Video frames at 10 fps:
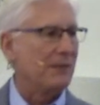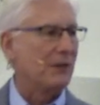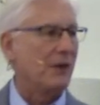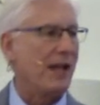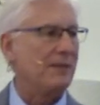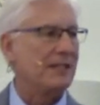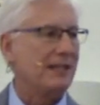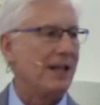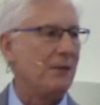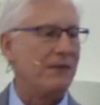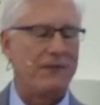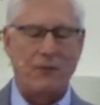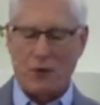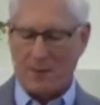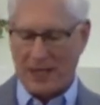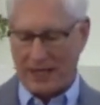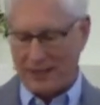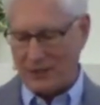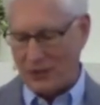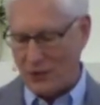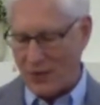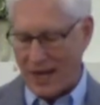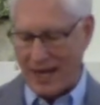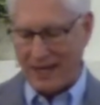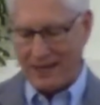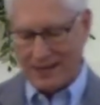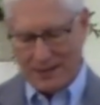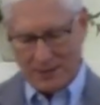from the grapes and they would form it into a